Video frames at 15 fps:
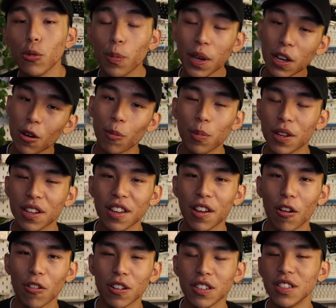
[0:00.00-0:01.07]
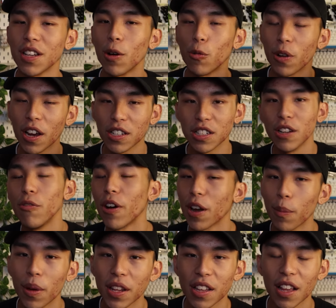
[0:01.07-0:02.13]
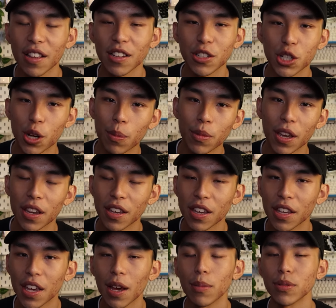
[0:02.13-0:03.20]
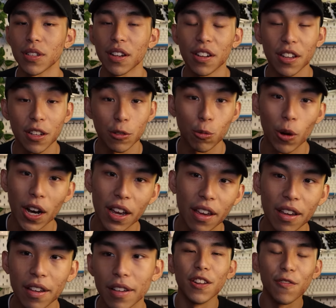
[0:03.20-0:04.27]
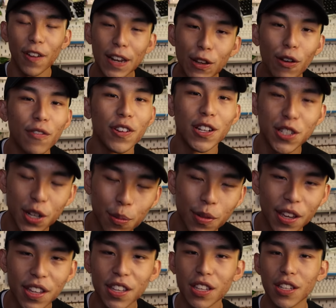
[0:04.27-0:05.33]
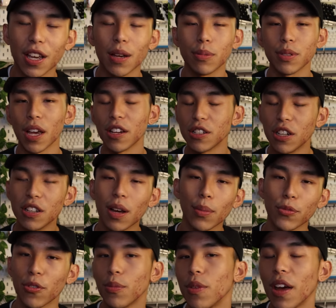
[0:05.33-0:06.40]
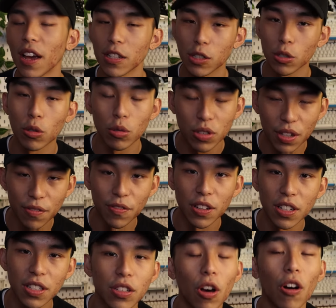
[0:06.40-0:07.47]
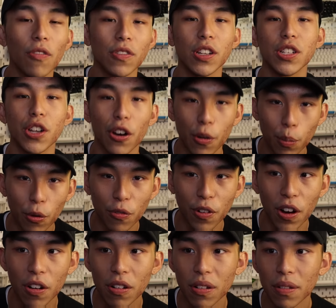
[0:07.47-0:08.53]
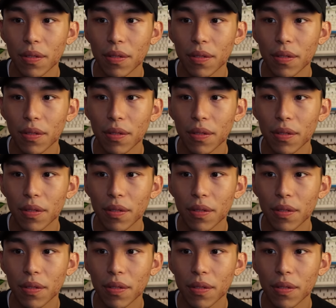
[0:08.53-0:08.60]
So being completely honest, I would actually recommend getting GMK keycaps, and here's why. The value of the GMK keycaps actually comes from the exclusiveness of the Cherry profile,